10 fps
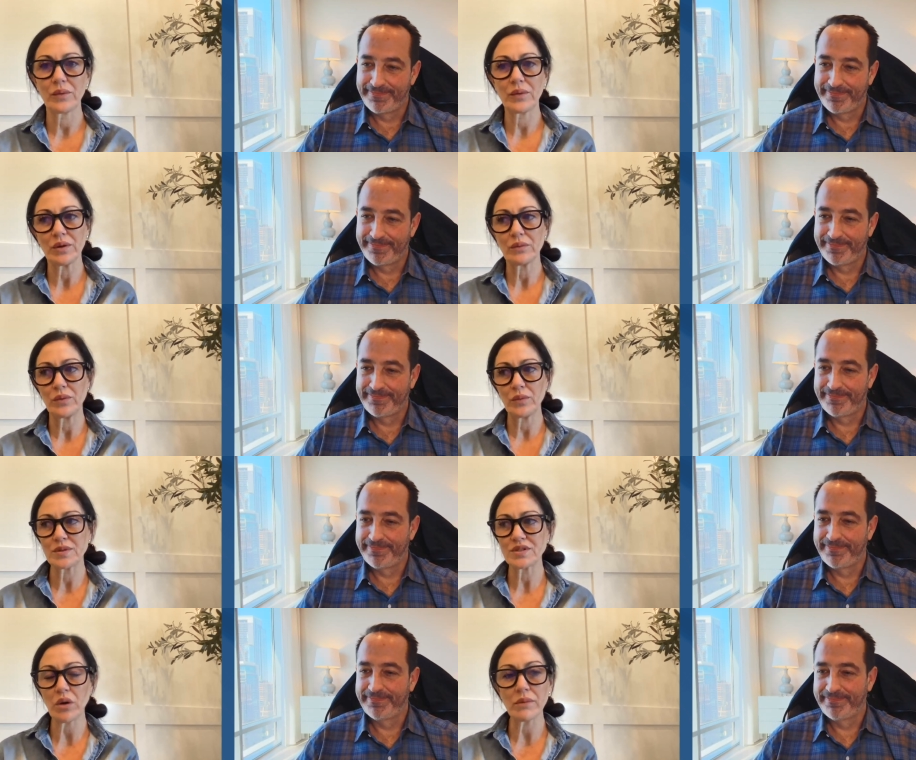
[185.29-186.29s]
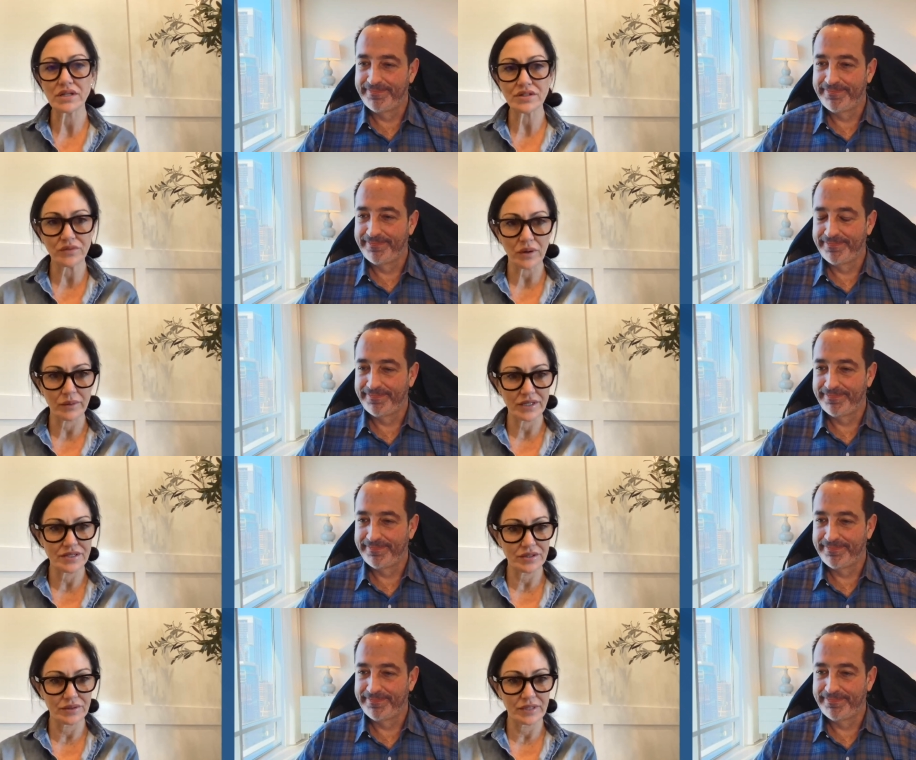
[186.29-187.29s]
Speaker 1: you know so much of what we
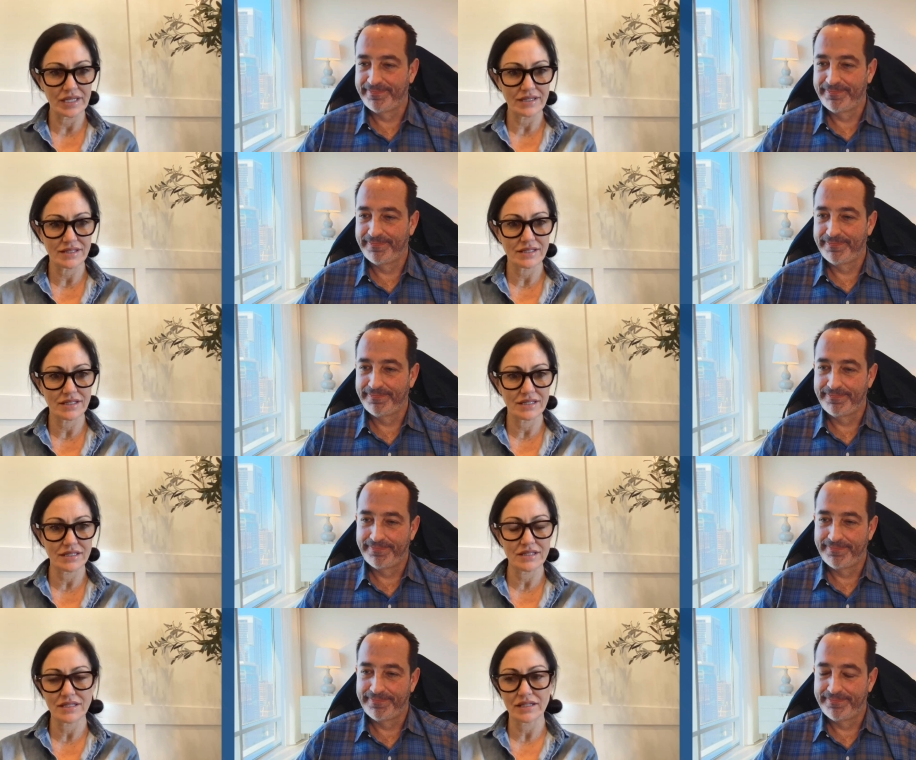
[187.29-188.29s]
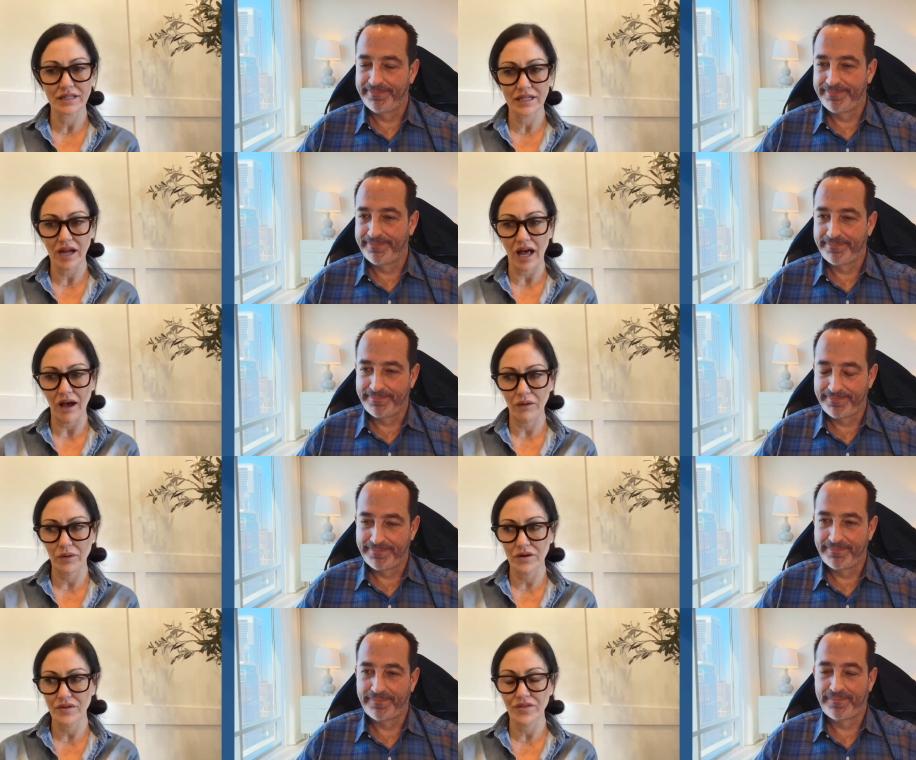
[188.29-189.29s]
do is distilling
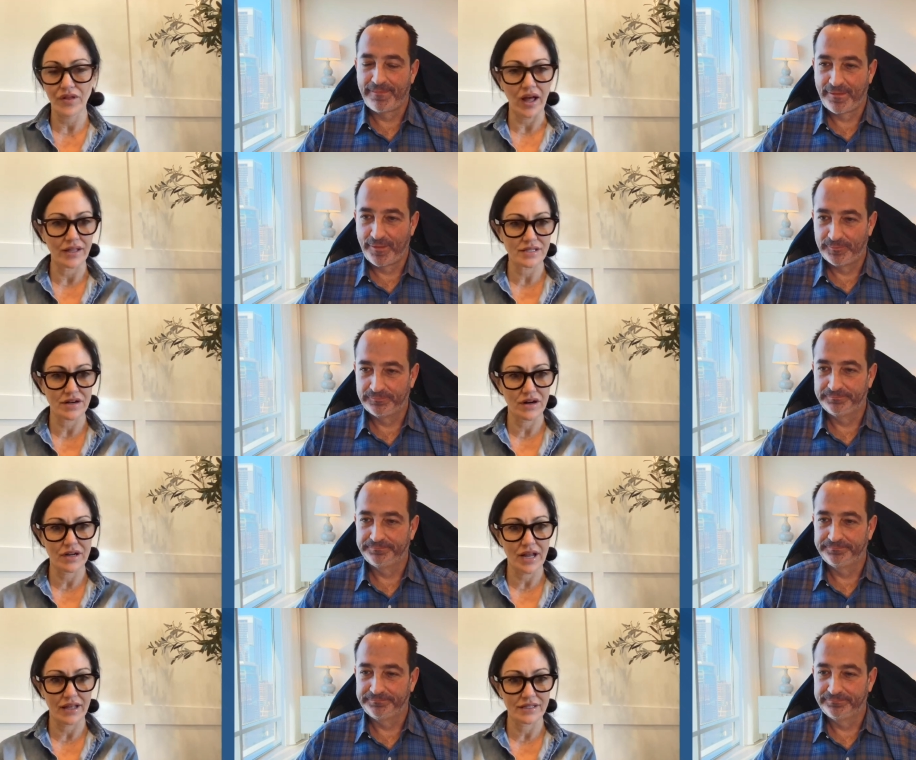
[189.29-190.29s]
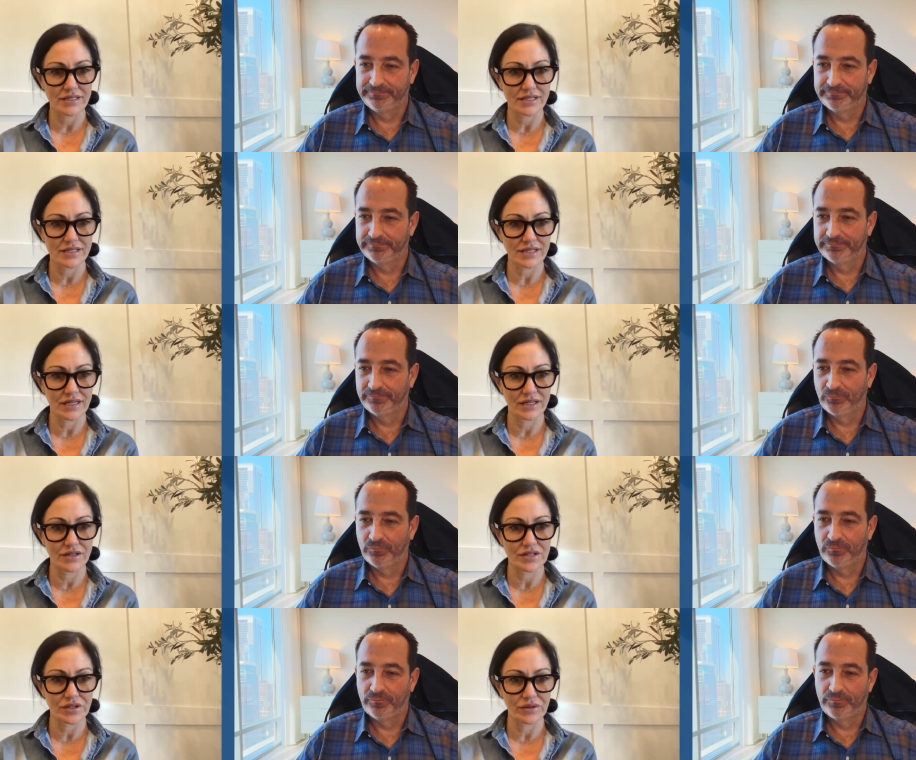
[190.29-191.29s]
our thoughts and our analysis
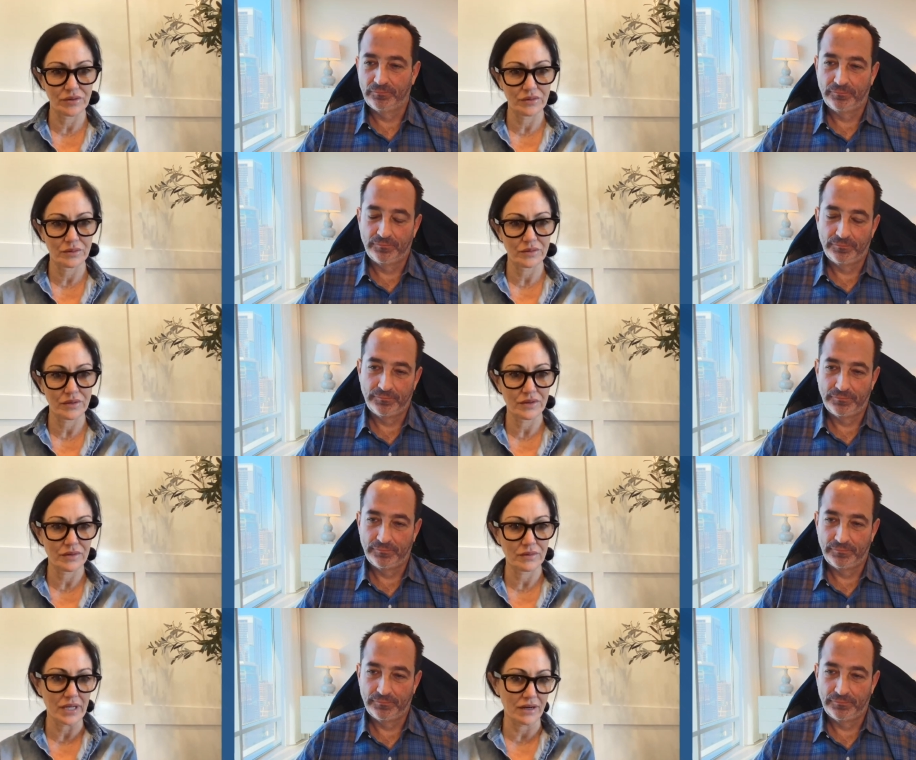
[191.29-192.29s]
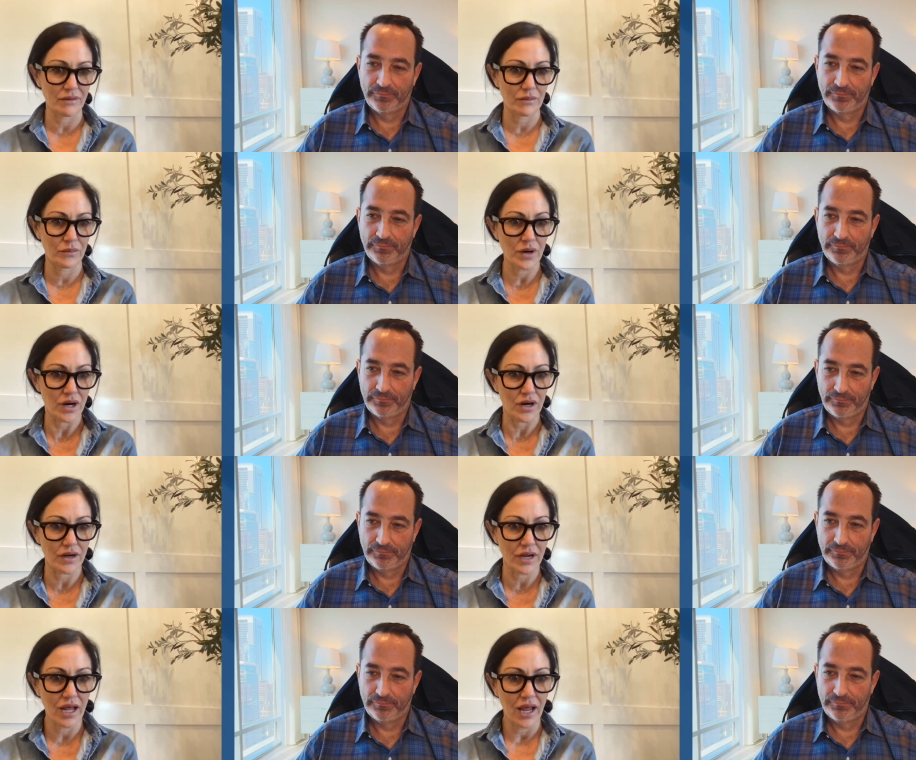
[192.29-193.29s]
into the written
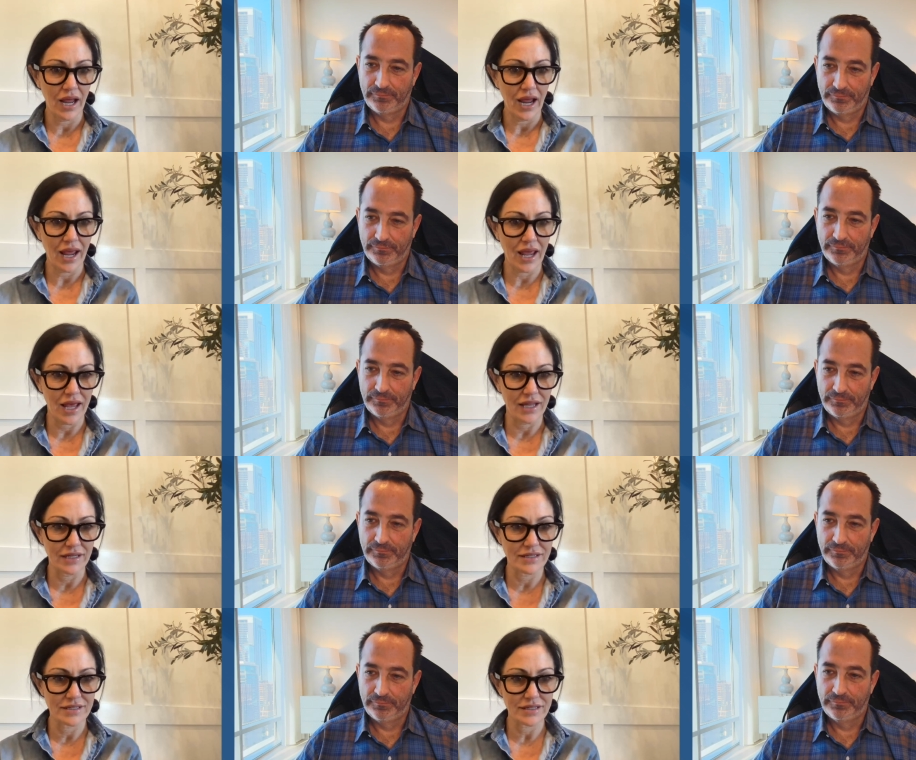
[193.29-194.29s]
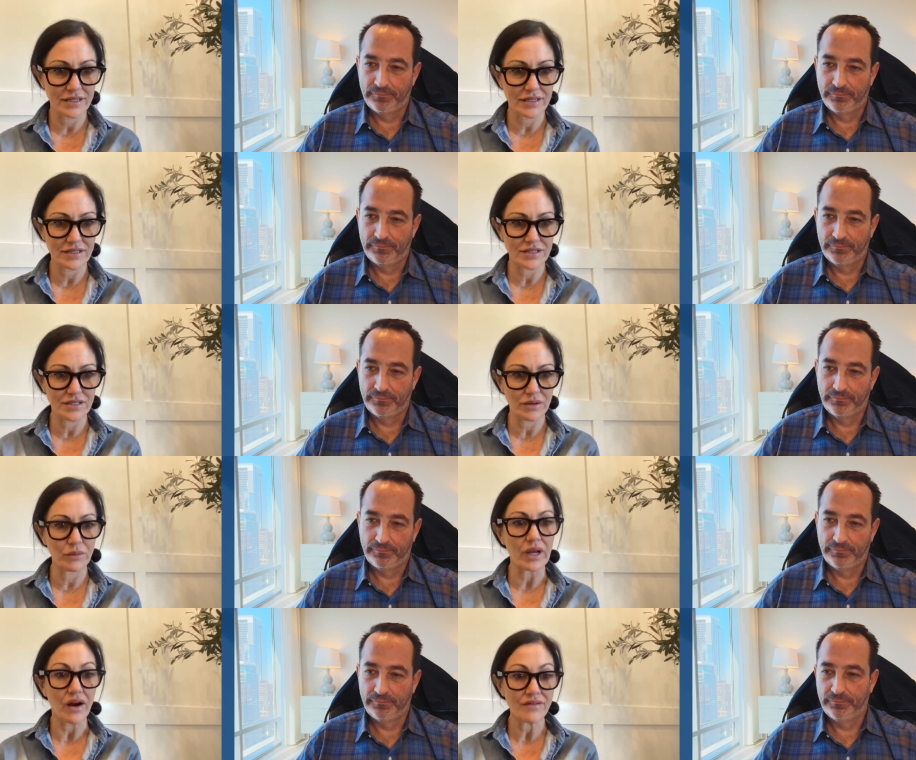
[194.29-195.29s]
word and so
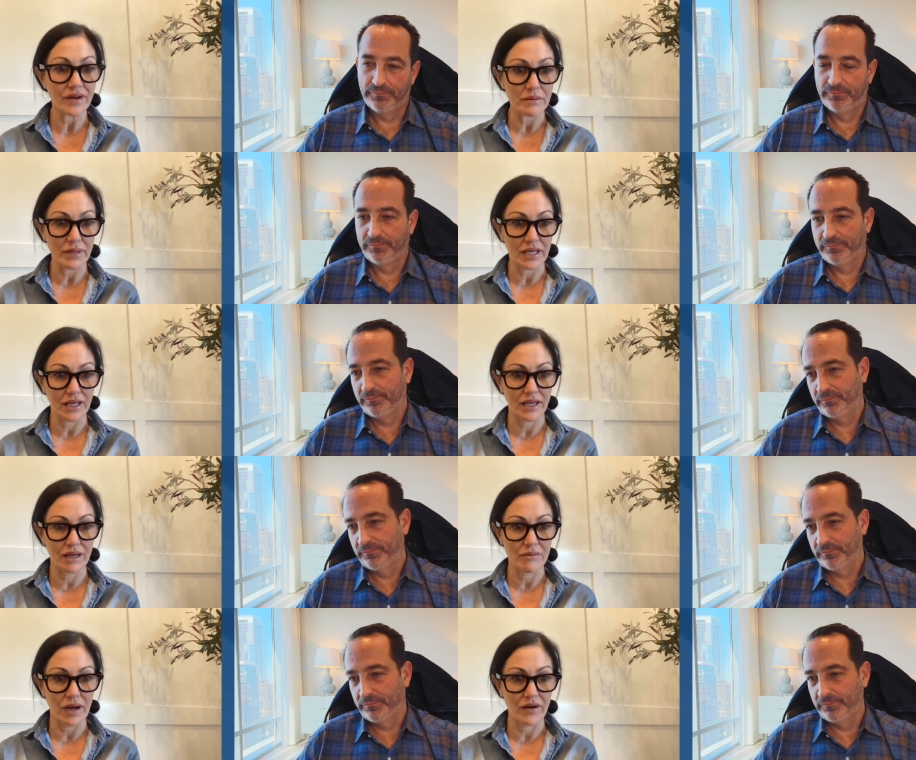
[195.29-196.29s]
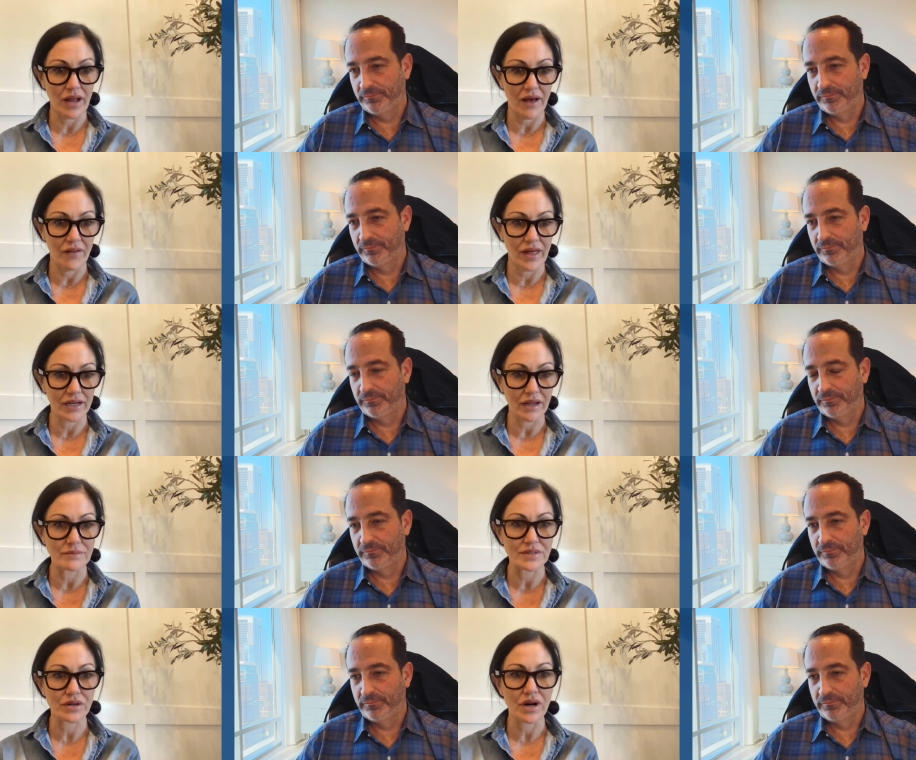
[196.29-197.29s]
we are very picky about how that
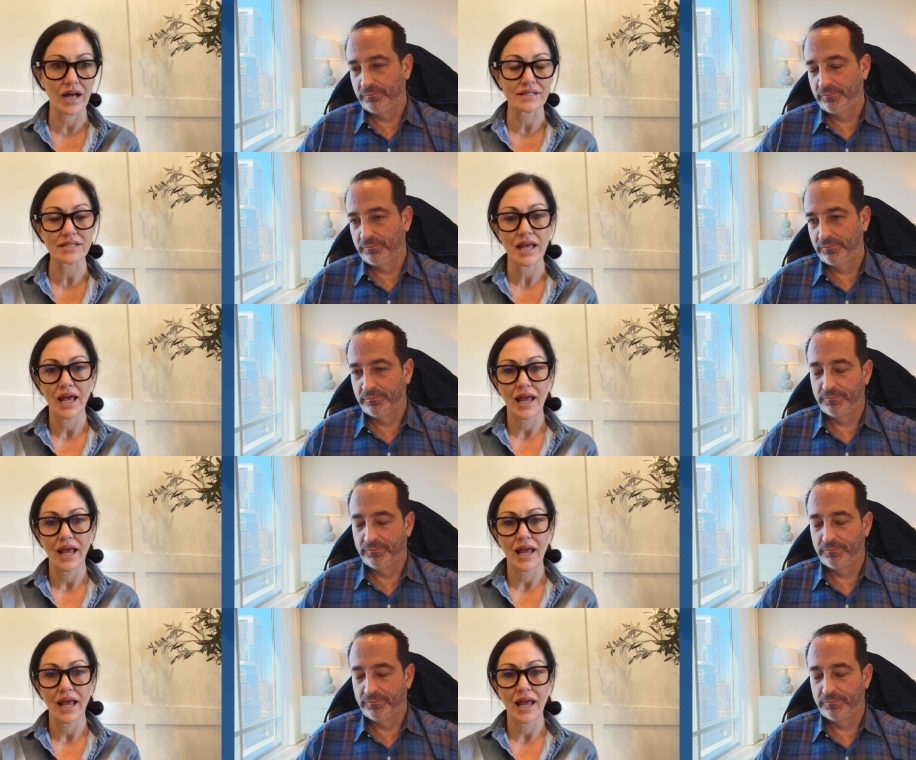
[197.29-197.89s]
comes across